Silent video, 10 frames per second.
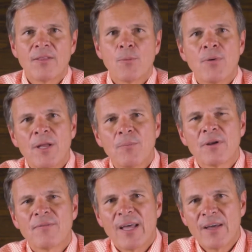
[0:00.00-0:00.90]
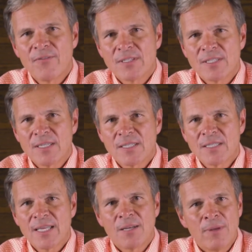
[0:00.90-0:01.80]
the people of
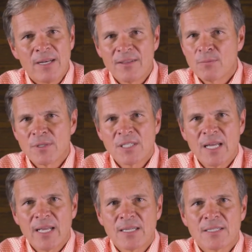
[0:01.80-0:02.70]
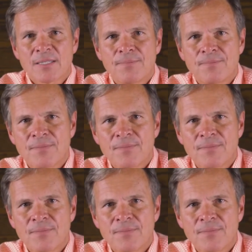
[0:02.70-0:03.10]
Ephesus admitted their mistakes.